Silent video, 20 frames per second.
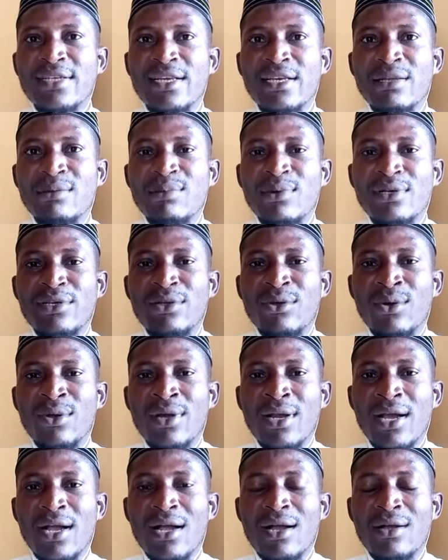anybody
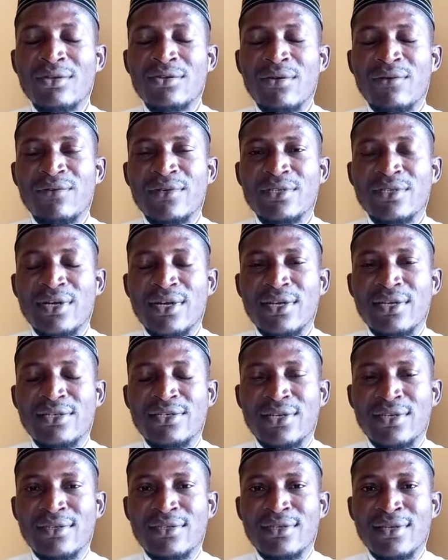on account of his
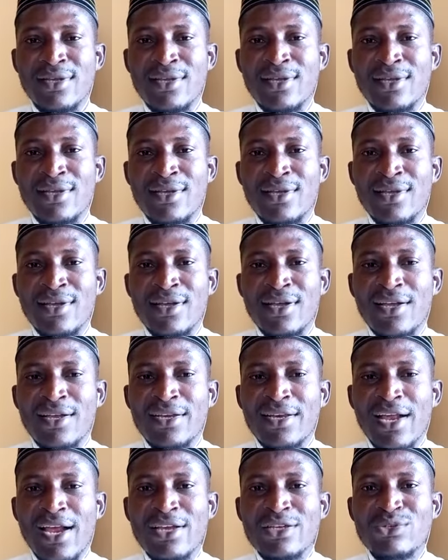religion. And
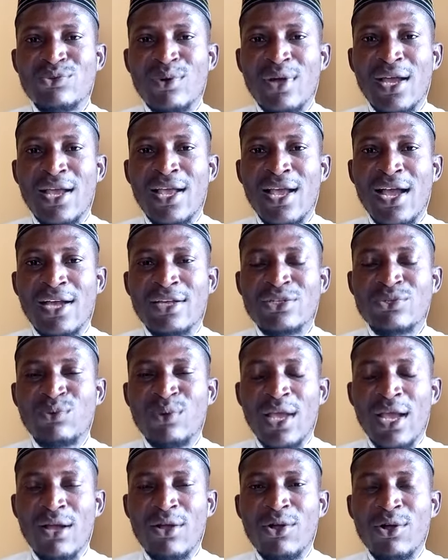that is why, as
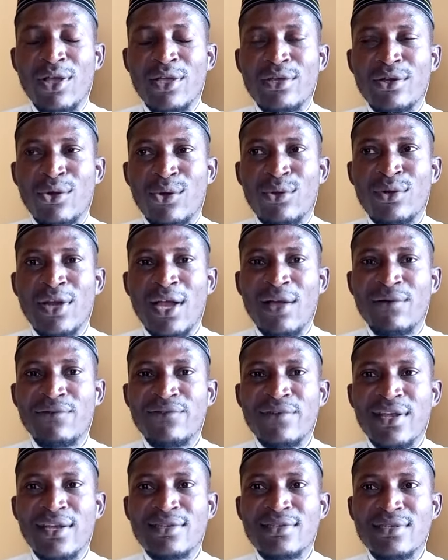we are going on
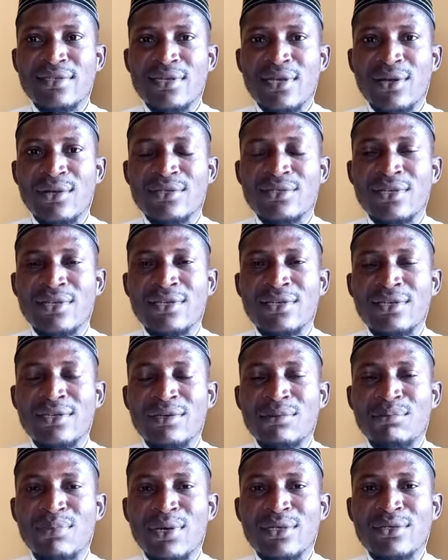after discussing
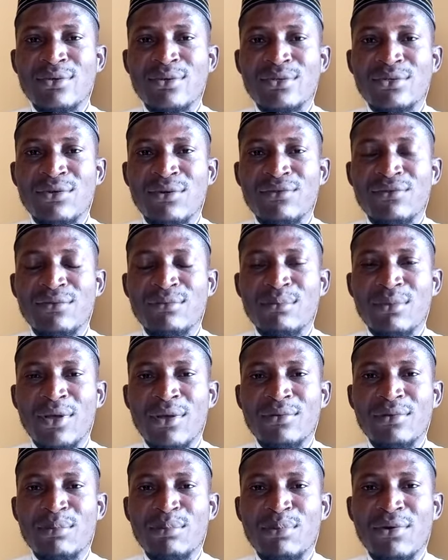the battles
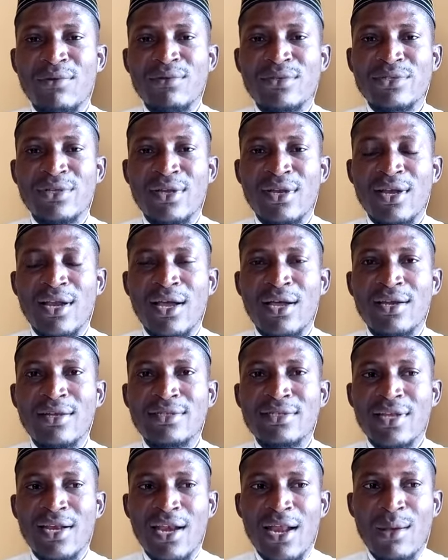of the Prophet sallallahu
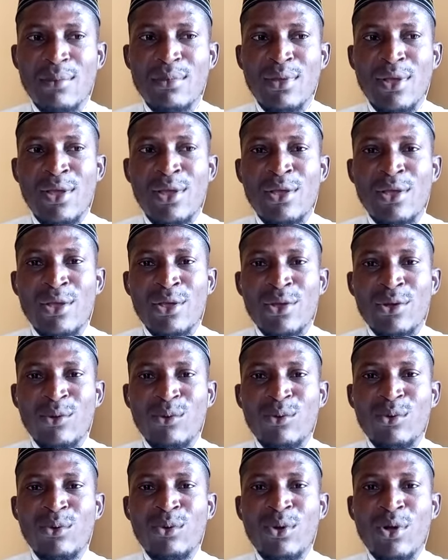alaihi wasallam,
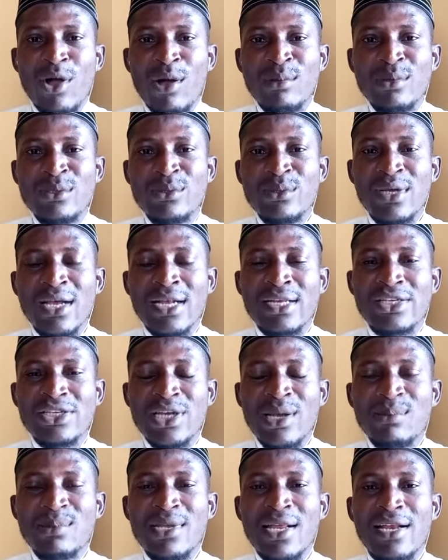we will come to a
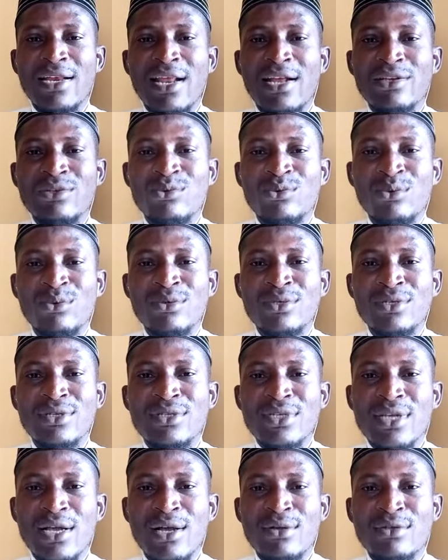chapter that will
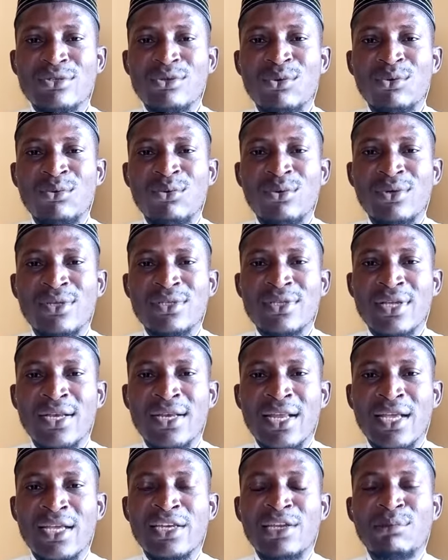discuss who is an
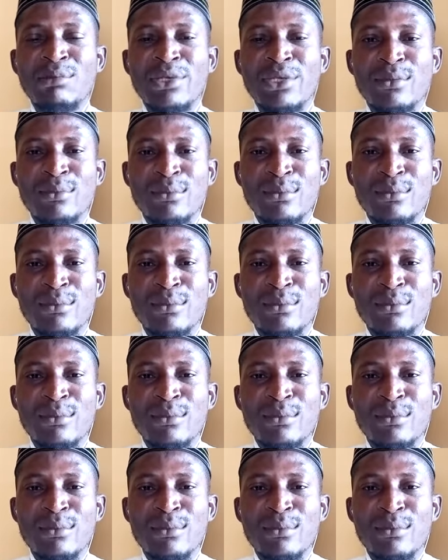enemy